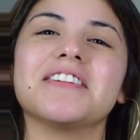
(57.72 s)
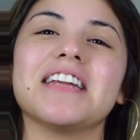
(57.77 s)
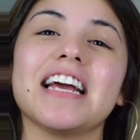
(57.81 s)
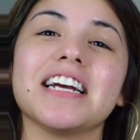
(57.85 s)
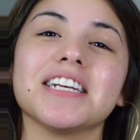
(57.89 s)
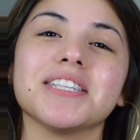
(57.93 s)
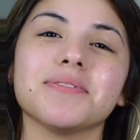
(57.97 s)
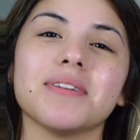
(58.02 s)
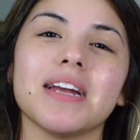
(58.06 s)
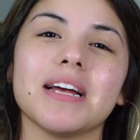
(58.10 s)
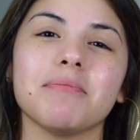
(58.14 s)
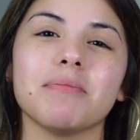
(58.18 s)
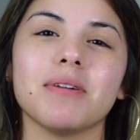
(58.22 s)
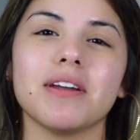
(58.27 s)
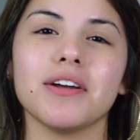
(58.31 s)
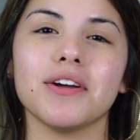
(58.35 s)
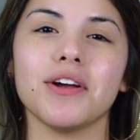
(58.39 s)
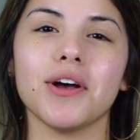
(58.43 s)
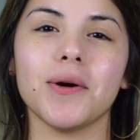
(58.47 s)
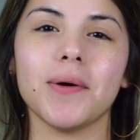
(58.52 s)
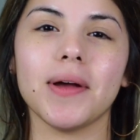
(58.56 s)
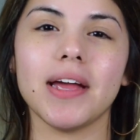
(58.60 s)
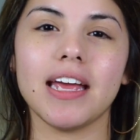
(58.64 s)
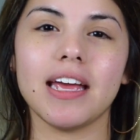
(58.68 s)
So next what I'm going
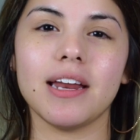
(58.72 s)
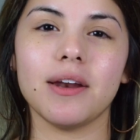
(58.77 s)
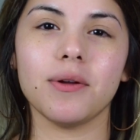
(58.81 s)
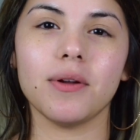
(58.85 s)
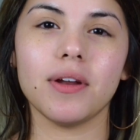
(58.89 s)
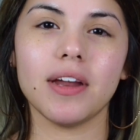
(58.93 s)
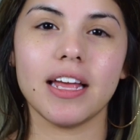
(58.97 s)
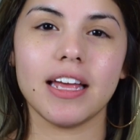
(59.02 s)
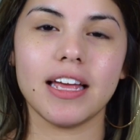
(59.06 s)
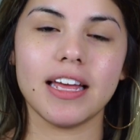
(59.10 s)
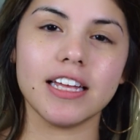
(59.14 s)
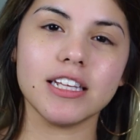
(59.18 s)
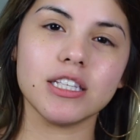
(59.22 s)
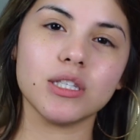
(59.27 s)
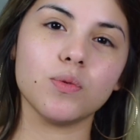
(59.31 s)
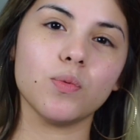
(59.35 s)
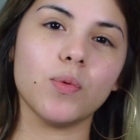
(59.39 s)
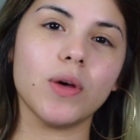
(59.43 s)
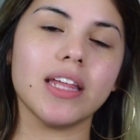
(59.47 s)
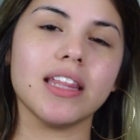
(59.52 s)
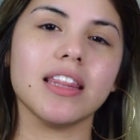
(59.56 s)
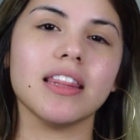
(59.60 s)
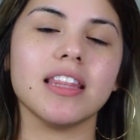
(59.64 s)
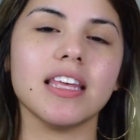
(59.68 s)
to go in is
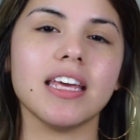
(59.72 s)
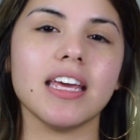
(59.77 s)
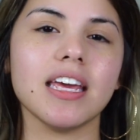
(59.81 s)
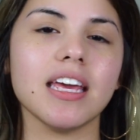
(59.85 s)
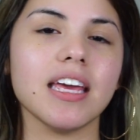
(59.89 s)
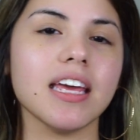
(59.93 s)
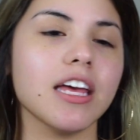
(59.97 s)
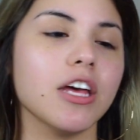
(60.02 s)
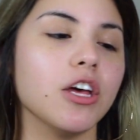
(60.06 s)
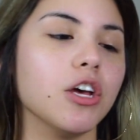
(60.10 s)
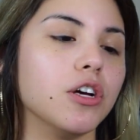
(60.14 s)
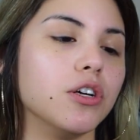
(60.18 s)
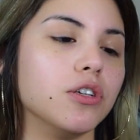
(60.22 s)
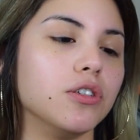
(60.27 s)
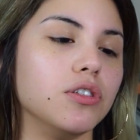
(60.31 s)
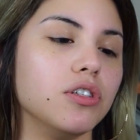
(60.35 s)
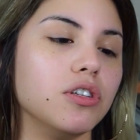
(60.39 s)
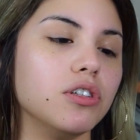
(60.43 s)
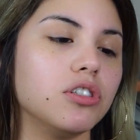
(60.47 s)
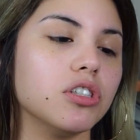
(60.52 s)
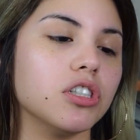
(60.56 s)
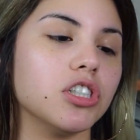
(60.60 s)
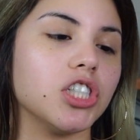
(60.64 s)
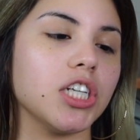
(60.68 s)
with the
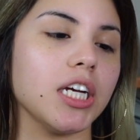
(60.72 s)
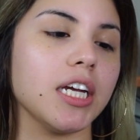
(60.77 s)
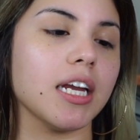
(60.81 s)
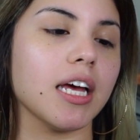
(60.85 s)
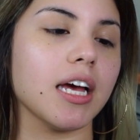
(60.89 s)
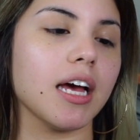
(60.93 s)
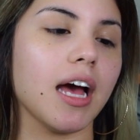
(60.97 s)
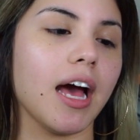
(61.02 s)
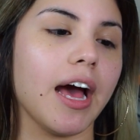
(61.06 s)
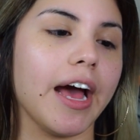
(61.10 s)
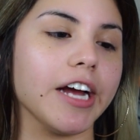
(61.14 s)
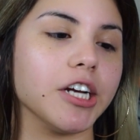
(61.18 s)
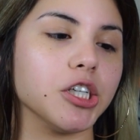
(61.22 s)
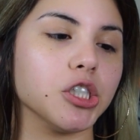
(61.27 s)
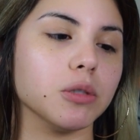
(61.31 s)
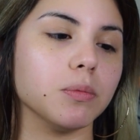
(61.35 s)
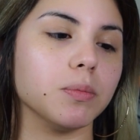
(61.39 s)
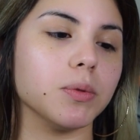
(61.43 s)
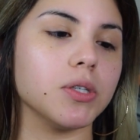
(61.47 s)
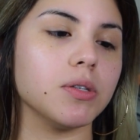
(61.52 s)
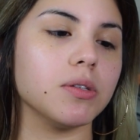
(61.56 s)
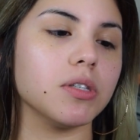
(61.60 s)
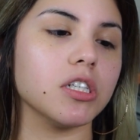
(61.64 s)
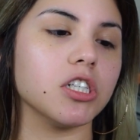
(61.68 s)
Neutrogena Hydro
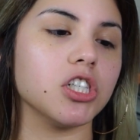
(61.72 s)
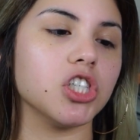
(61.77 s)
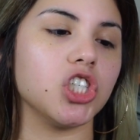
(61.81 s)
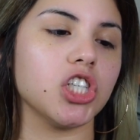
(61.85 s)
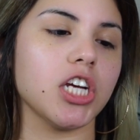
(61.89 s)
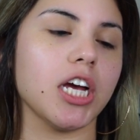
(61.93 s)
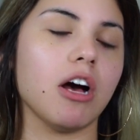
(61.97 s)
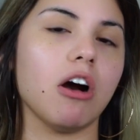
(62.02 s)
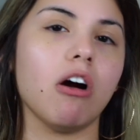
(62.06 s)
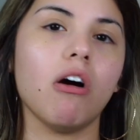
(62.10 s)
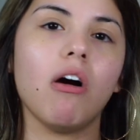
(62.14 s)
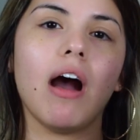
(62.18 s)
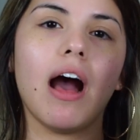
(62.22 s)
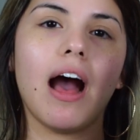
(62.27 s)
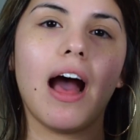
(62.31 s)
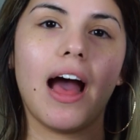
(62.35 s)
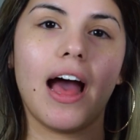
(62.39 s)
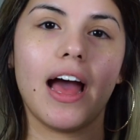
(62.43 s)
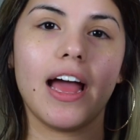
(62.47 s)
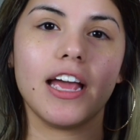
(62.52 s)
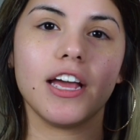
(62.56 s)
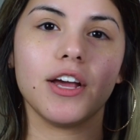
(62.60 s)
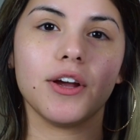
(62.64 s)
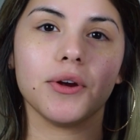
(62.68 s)
Boost Gel
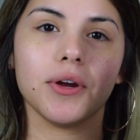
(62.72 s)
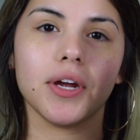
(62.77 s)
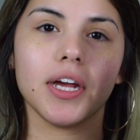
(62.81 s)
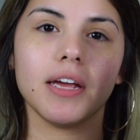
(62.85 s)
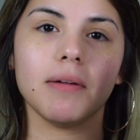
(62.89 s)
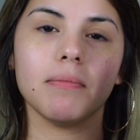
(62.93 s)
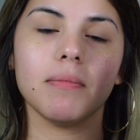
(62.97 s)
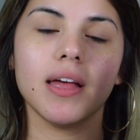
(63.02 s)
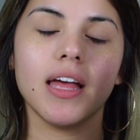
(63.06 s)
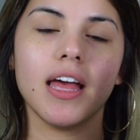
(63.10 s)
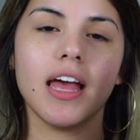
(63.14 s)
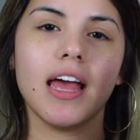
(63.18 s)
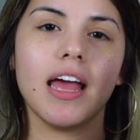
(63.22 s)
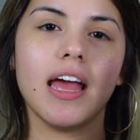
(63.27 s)
Eye Cream.